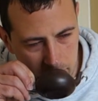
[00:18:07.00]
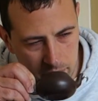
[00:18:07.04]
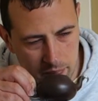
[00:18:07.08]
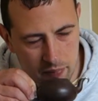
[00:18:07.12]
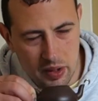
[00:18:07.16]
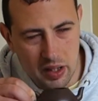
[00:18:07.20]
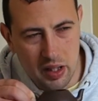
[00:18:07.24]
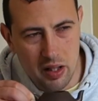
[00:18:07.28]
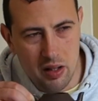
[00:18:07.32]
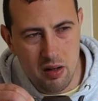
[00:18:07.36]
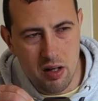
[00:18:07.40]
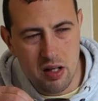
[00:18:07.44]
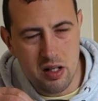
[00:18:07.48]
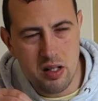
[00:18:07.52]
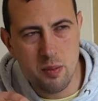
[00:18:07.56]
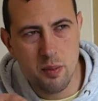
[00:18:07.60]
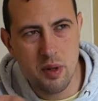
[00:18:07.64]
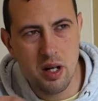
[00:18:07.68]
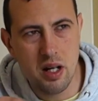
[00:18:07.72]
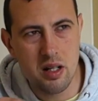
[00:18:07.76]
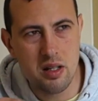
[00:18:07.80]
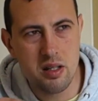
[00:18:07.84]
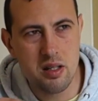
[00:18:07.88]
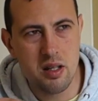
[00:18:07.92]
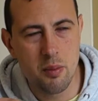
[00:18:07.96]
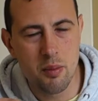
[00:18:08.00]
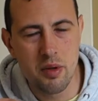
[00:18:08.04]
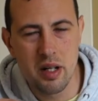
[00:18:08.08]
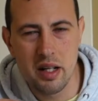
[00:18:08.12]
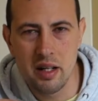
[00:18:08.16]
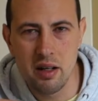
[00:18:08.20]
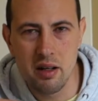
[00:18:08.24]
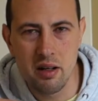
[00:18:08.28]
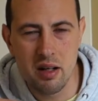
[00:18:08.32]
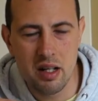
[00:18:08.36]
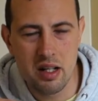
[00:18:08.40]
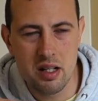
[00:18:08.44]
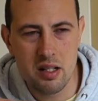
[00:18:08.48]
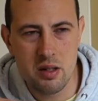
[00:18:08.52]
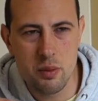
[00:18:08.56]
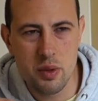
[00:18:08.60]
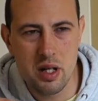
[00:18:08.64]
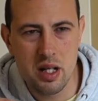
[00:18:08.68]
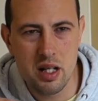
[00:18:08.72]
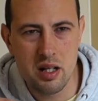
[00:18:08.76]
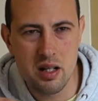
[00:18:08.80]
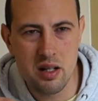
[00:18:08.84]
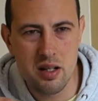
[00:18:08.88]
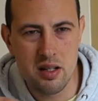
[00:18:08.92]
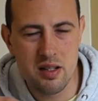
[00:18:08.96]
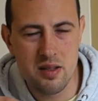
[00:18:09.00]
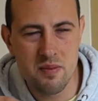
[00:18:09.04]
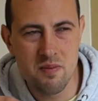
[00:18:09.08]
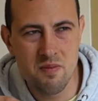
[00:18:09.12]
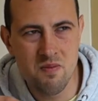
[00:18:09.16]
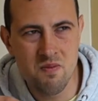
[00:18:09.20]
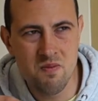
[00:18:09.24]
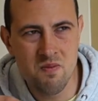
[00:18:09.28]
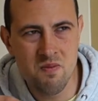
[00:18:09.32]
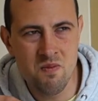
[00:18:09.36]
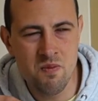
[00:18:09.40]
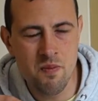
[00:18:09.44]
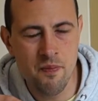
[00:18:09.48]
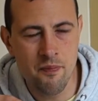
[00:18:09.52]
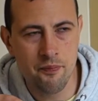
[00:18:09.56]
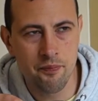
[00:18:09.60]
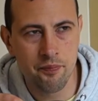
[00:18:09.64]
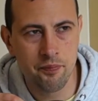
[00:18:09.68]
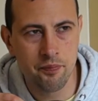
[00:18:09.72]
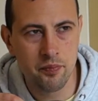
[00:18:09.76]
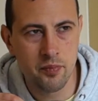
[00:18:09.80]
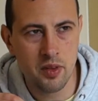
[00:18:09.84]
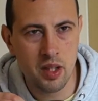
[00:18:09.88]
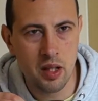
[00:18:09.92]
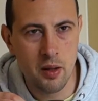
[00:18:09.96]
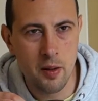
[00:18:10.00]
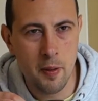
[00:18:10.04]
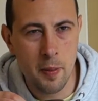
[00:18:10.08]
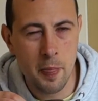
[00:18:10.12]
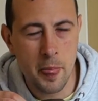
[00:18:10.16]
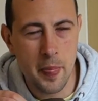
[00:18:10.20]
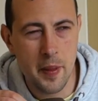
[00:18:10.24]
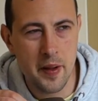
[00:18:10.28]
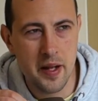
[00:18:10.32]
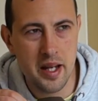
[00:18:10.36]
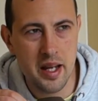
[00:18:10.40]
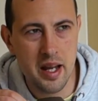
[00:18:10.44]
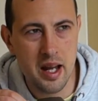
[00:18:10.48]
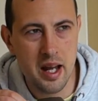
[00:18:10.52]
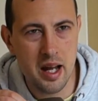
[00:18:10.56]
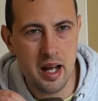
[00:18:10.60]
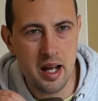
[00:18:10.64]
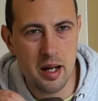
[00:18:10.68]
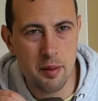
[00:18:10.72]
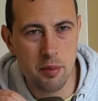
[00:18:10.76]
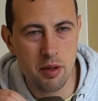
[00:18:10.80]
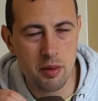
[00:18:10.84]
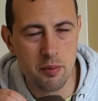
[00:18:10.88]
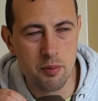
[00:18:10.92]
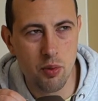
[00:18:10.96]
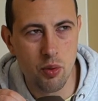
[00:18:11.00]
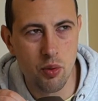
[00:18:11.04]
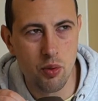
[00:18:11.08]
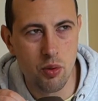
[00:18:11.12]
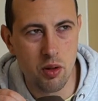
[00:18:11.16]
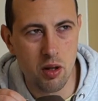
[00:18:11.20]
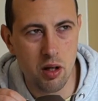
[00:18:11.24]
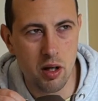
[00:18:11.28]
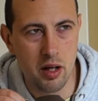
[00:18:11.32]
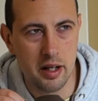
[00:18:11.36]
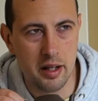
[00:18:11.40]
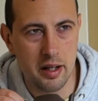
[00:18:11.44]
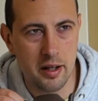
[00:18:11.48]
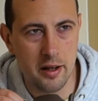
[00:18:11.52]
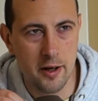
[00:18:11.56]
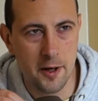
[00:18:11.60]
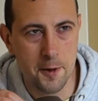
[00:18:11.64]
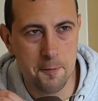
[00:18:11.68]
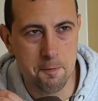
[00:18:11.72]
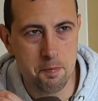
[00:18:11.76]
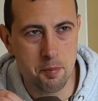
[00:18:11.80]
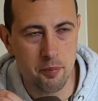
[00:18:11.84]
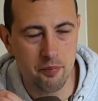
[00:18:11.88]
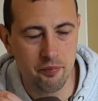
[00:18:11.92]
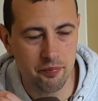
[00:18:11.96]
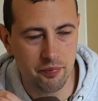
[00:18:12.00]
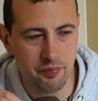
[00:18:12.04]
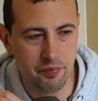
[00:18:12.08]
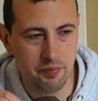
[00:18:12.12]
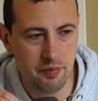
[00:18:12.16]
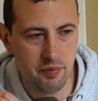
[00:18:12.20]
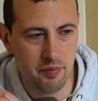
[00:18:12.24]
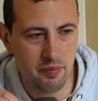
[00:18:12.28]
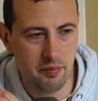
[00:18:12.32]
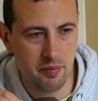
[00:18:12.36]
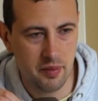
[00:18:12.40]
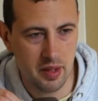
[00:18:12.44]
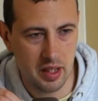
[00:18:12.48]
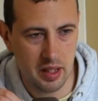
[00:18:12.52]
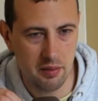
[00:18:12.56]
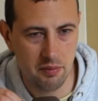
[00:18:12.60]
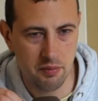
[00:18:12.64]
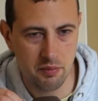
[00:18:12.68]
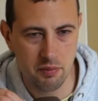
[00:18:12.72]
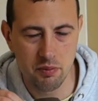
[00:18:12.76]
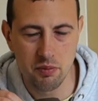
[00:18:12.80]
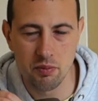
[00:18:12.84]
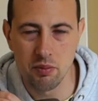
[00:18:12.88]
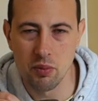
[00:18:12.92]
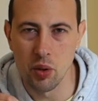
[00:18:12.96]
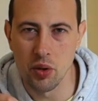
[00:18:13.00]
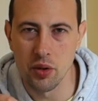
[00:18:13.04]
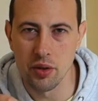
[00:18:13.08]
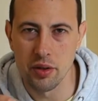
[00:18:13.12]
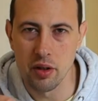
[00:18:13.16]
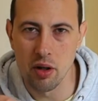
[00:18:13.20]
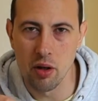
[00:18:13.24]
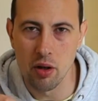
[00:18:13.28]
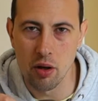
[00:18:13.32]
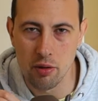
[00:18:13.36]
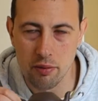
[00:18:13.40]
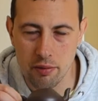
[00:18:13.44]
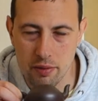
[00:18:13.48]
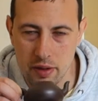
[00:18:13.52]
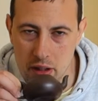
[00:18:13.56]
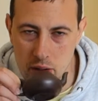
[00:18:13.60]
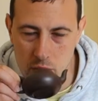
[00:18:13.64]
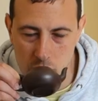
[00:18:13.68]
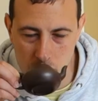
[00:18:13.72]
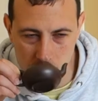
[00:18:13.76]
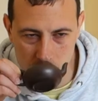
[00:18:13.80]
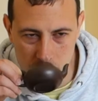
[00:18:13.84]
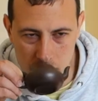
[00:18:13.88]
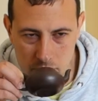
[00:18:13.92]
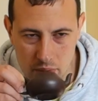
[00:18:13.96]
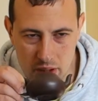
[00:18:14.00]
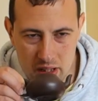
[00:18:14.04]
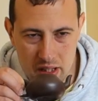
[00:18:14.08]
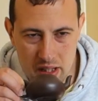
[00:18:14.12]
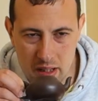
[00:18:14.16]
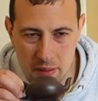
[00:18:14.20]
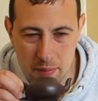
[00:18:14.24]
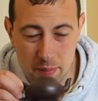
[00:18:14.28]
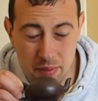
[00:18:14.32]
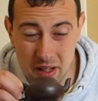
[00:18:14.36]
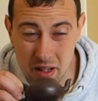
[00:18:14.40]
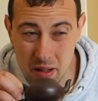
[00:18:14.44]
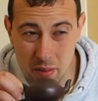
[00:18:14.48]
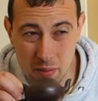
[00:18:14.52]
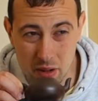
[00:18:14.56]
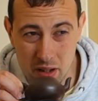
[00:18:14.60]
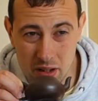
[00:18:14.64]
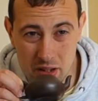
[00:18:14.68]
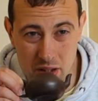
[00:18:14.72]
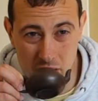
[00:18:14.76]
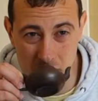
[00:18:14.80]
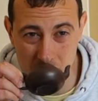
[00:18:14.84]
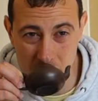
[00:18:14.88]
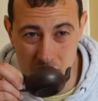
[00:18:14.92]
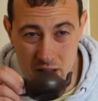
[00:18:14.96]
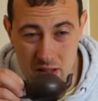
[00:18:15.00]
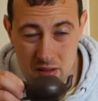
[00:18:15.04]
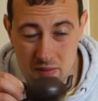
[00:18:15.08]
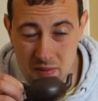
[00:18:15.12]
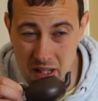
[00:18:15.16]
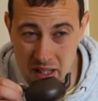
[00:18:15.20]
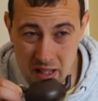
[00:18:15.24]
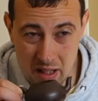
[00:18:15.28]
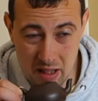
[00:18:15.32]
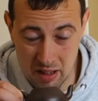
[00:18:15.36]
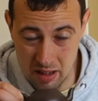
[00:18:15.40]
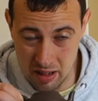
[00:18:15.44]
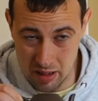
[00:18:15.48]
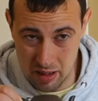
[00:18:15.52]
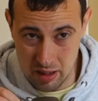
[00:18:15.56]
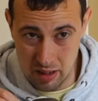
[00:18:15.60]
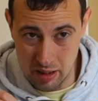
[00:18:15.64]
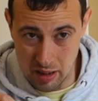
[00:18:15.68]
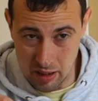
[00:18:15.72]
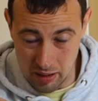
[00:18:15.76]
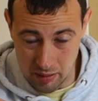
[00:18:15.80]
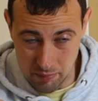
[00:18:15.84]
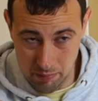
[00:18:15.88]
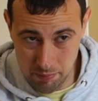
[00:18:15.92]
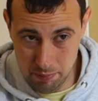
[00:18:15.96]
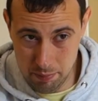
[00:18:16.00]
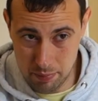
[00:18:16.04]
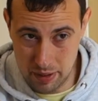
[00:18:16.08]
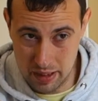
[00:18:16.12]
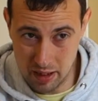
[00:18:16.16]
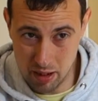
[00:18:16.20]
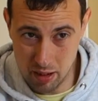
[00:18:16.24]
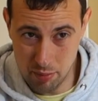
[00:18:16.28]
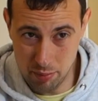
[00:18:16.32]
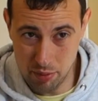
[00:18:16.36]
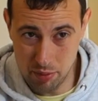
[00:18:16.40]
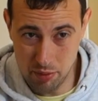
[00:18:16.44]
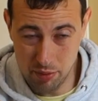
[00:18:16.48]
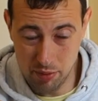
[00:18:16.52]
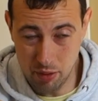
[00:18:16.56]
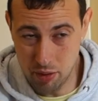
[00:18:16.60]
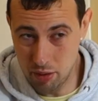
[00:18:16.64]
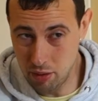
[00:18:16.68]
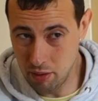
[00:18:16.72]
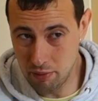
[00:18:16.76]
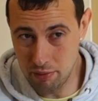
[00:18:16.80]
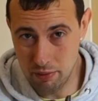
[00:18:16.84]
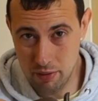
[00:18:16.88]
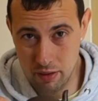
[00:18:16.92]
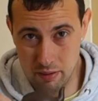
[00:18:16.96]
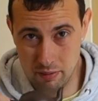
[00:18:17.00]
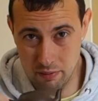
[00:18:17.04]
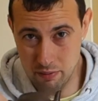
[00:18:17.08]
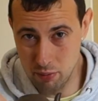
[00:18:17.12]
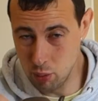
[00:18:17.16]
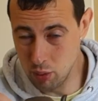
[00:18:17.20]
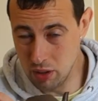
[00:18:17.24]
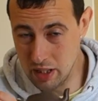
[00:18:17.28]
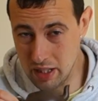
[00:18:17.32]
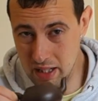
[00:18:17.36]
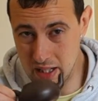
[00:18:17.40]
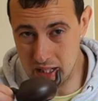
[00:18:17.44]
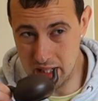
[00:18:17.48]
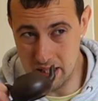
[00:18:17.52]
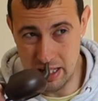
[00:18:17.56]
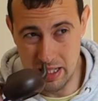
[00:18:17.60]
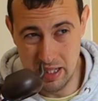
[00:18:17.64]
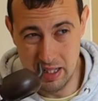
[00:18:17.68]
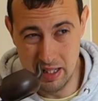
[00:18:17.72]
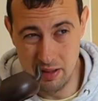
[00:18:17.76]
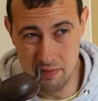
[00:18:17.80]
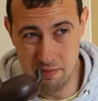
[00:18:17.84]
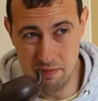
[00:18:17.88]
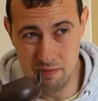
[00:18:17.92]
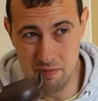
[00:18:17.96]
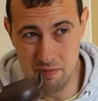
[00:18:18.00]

Can I smell some lingering sweetness? Yeah, but more like on the earthy note. Really, pretty much I just pick up on earthy, woody,